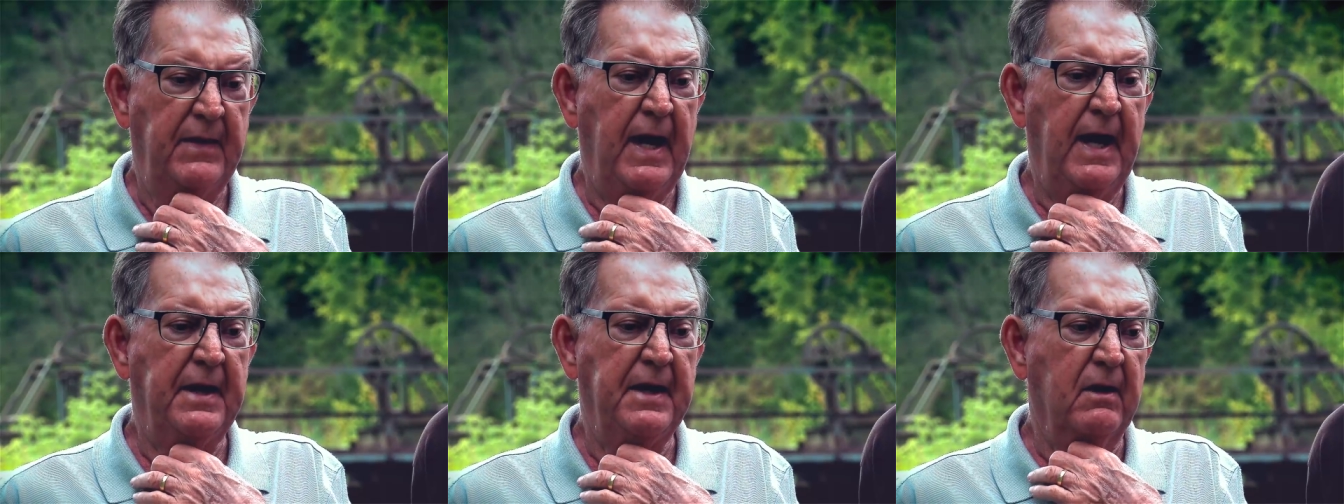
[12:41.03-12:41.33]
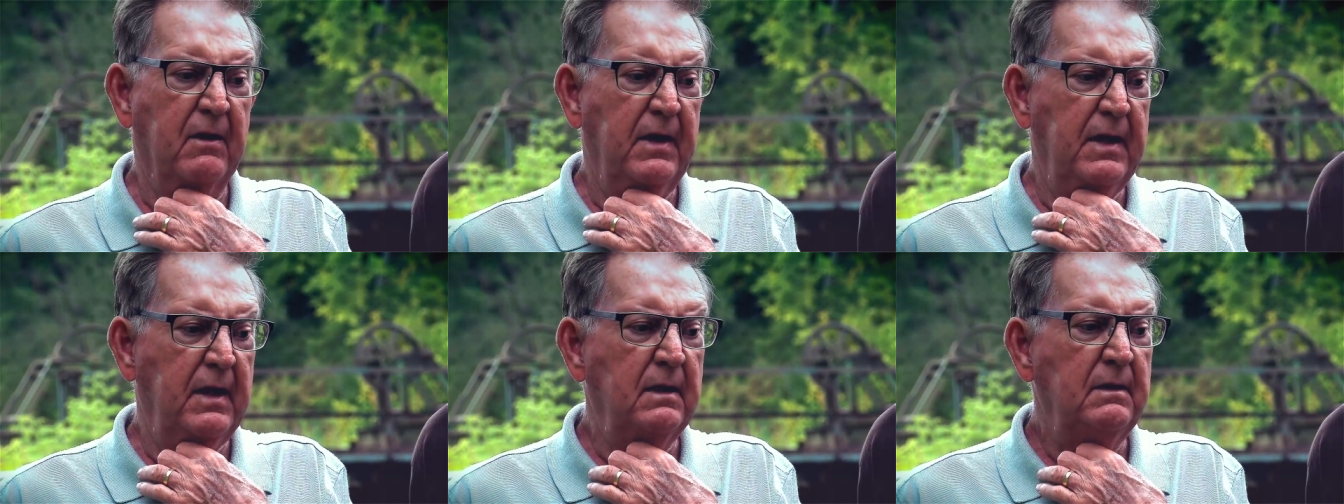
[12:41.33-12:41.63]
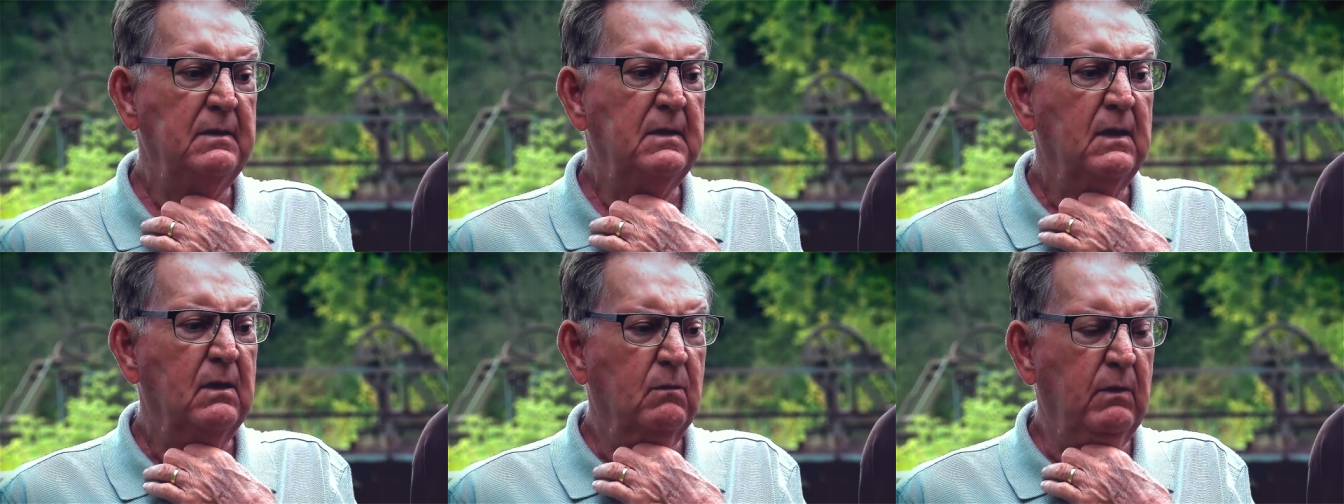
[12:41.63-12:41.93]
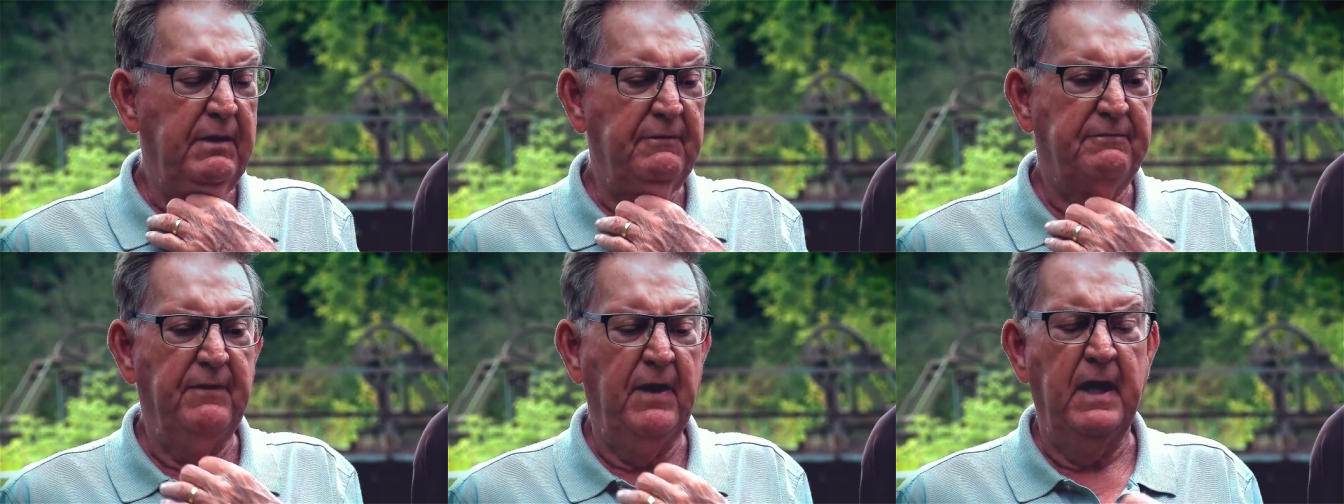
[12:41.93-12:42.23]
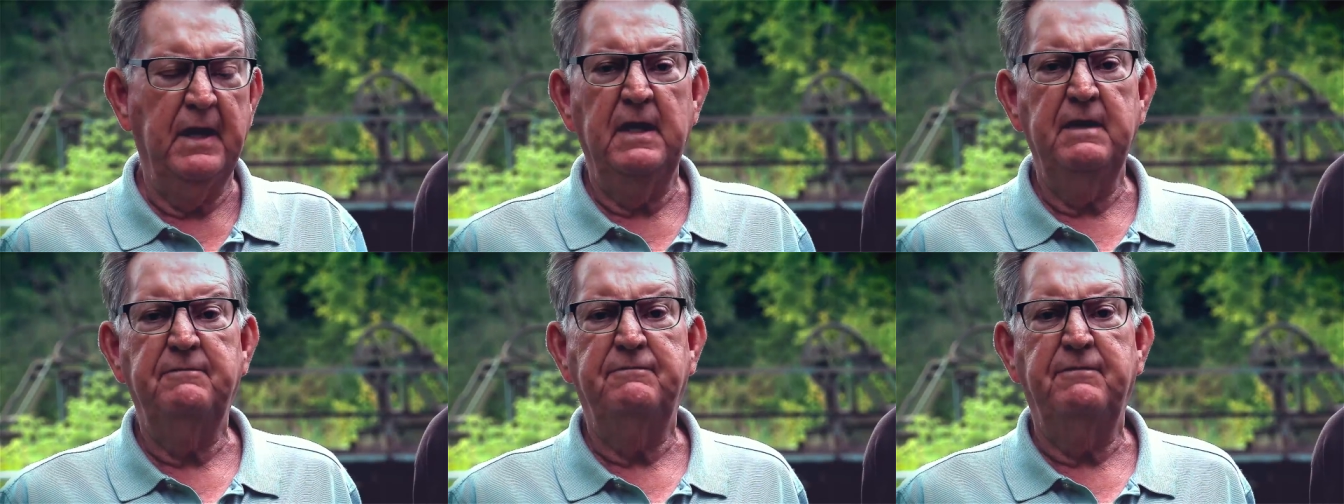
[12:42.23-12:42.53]
that area, we
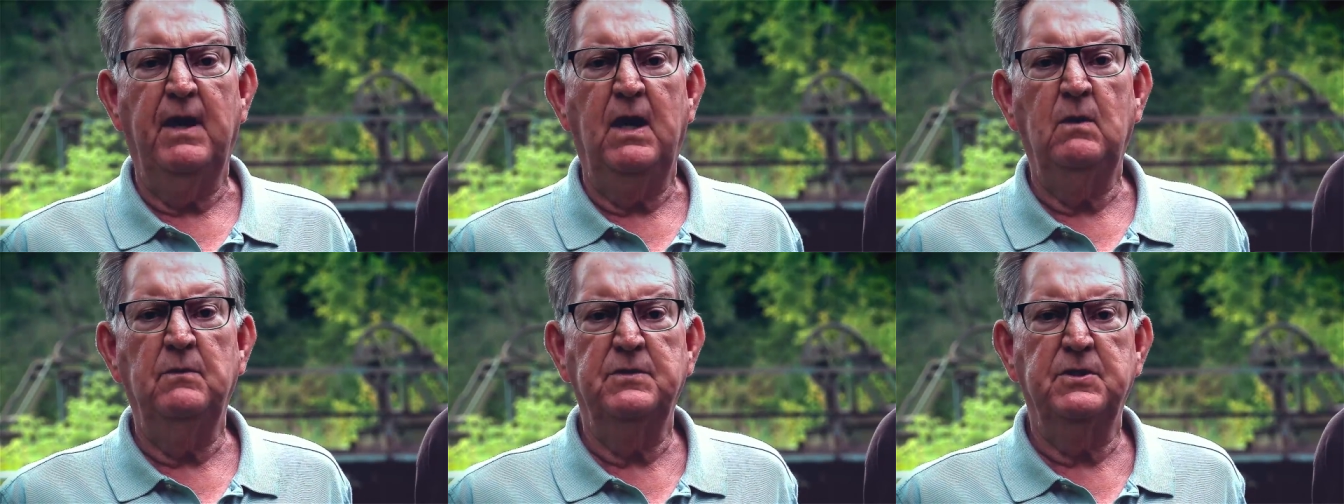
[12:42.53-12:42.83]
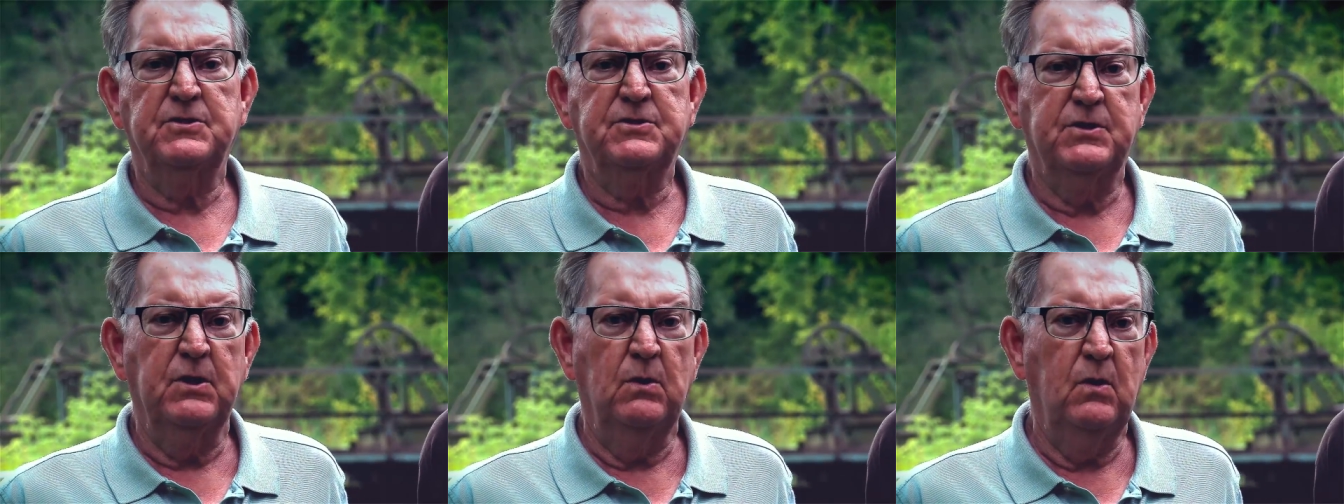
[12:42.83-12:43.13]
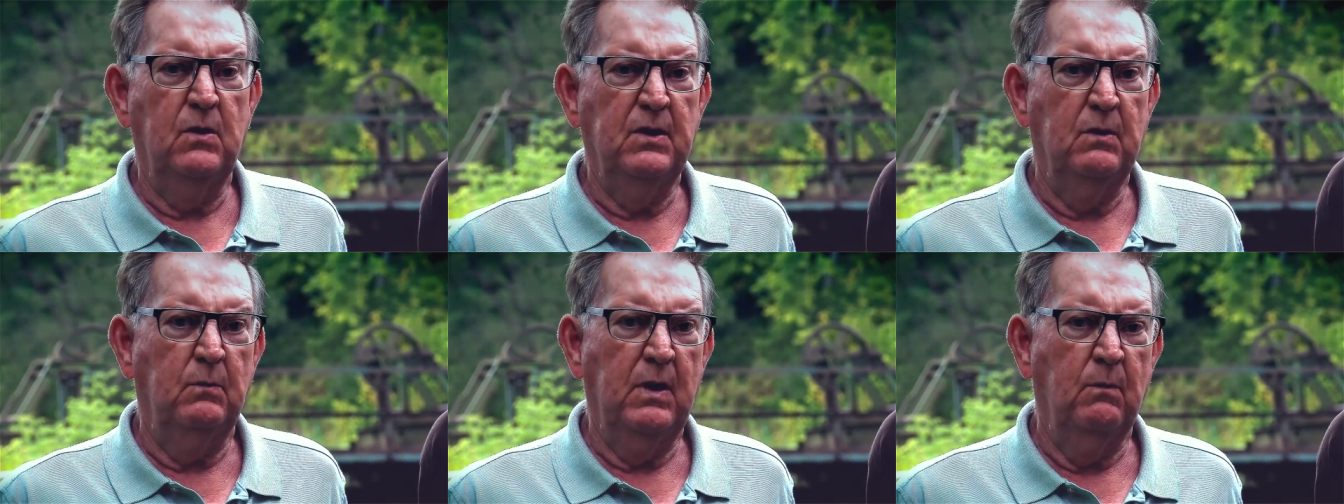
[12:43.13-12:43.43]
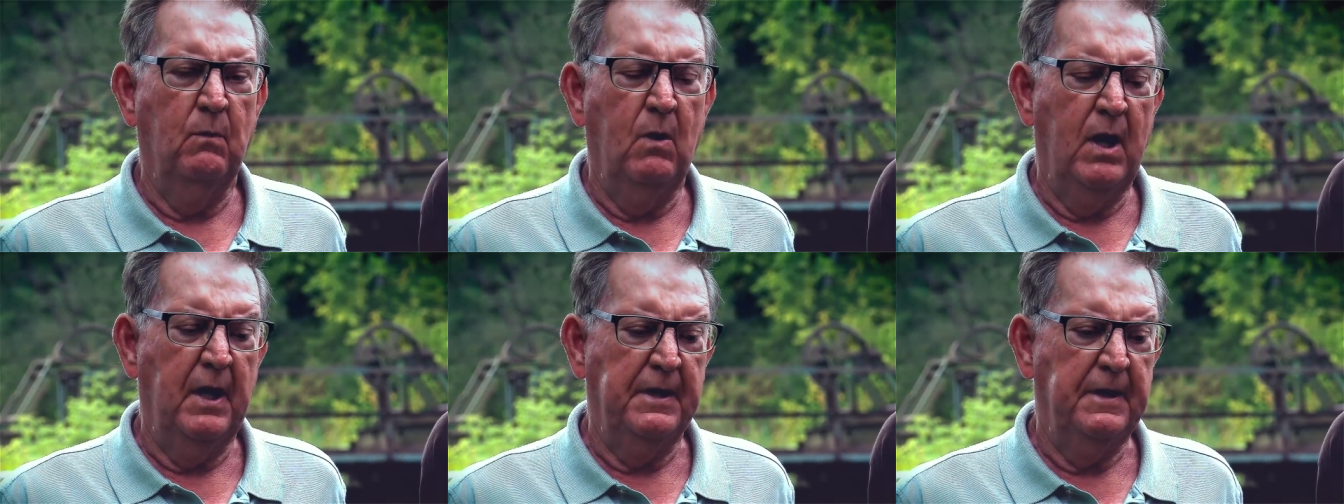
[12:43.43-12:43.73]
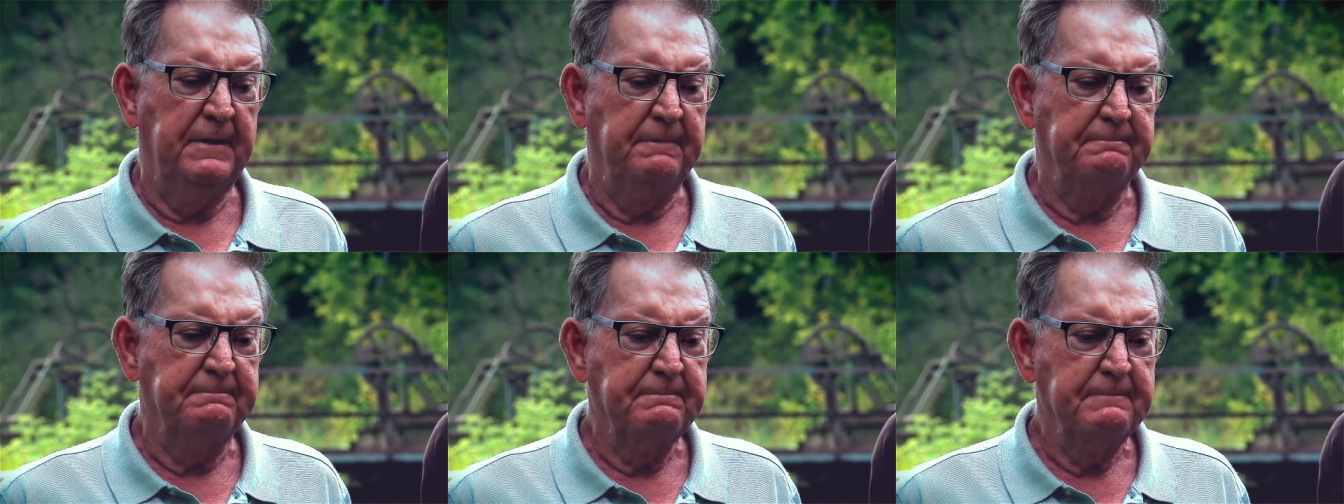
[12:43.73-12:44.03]
finally found the stone that we
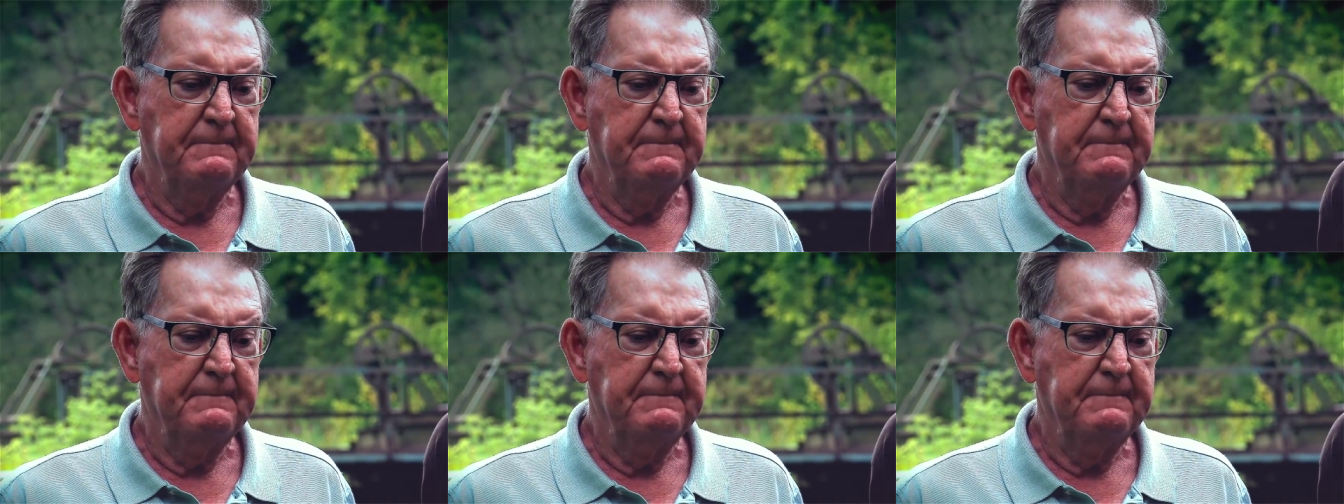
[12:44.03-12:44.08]
wanted.